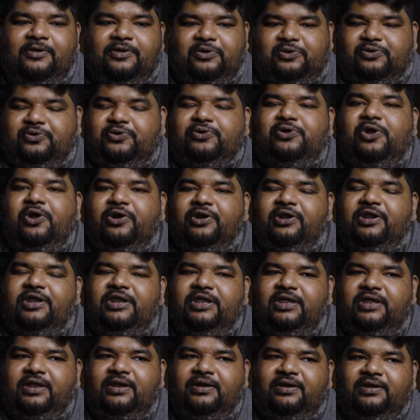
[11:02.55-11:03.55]
You do not
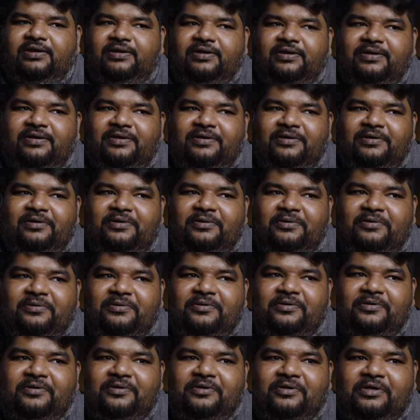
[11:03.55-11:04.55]
need
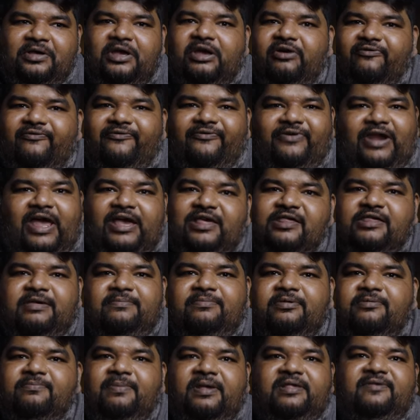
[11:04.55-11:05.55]

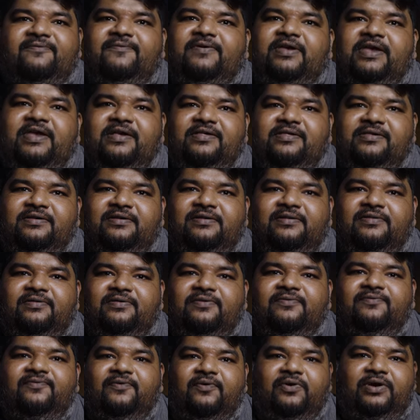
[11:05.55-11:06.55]
flagship
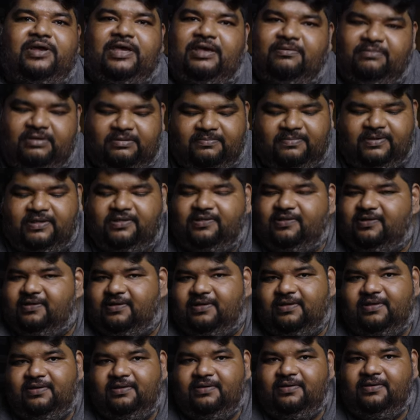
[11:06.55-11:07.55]
specifications for a gaming
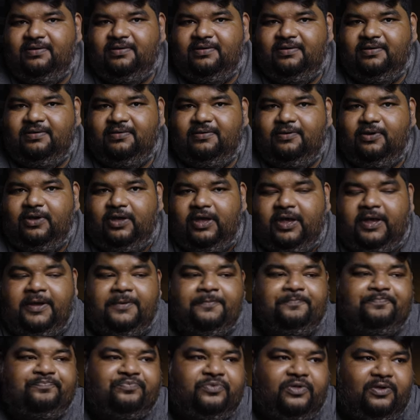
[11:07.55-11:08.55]
PC.
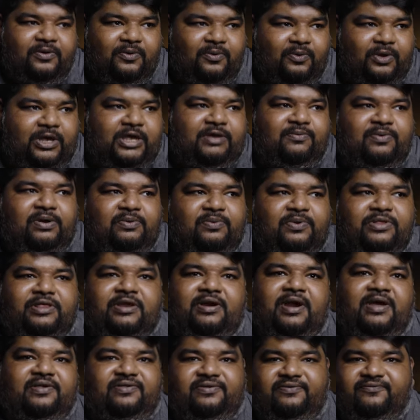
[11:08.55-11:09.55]
Okay? Even with
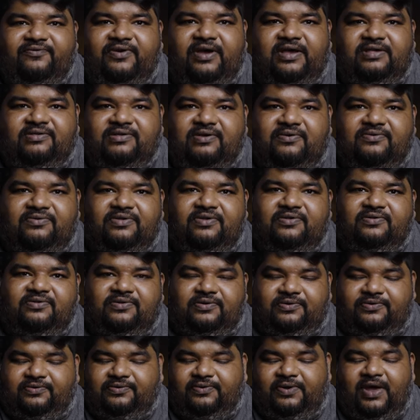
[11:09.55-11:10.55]
the Ryzen 5
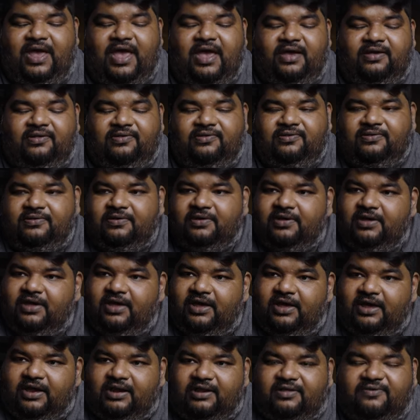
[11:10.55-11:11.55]
7600X,
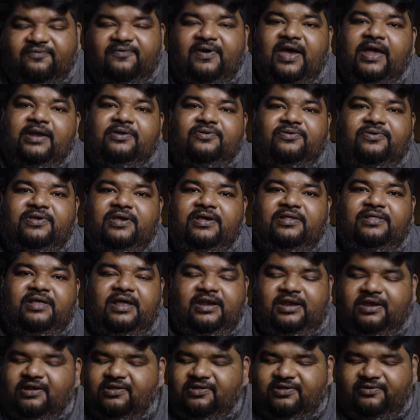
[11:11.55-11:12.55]
it is fair to say
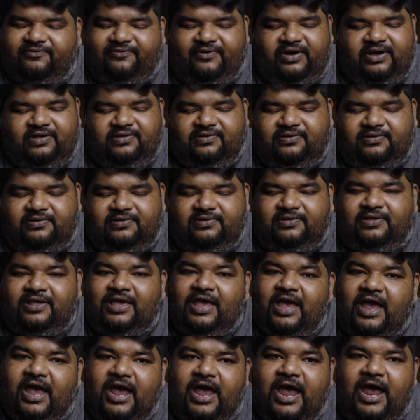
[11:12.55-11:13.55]
that it suffices
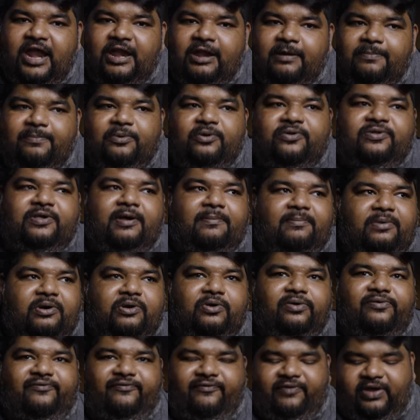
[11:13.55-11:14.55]
and it puts up a
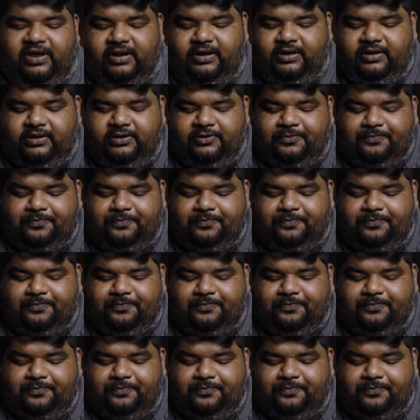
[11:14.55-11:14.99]
good fight.